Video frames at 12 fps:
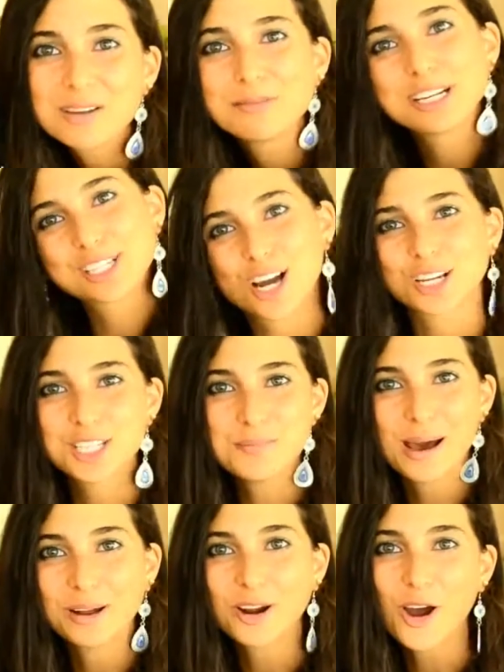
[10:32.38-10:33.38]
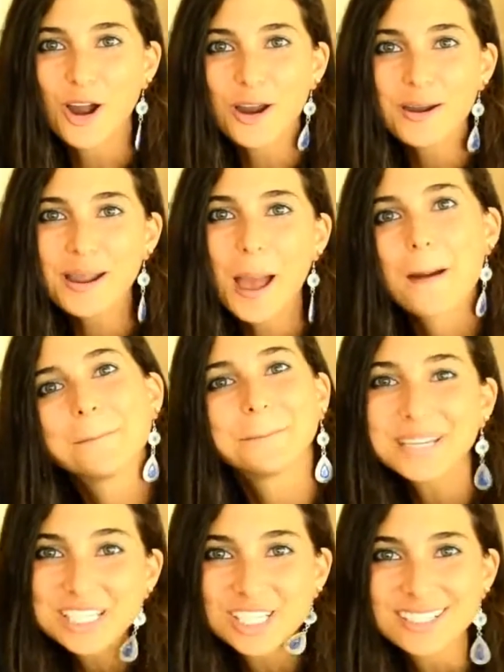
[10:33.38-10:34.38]
that I'm going to talk to you about are
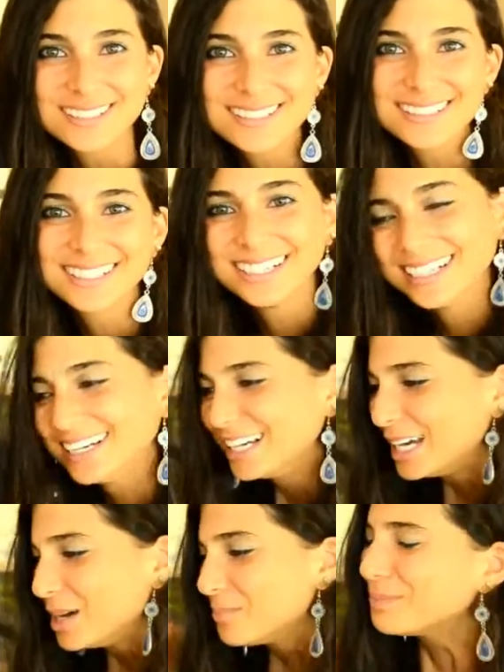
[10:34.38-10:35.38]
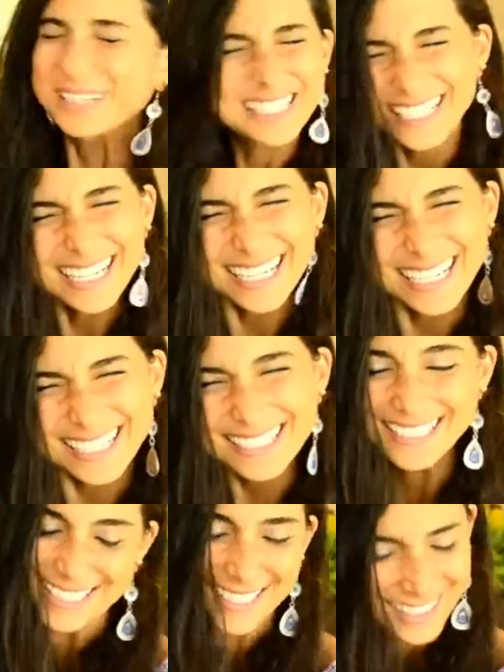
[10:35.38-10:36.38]
peaches.
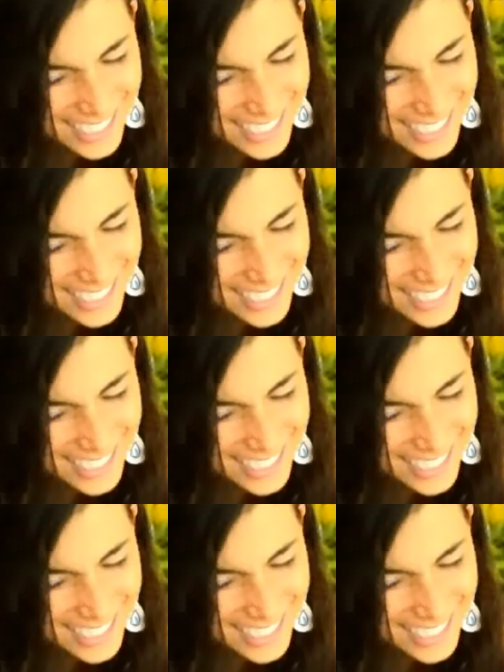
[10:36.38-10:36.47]
Peaches!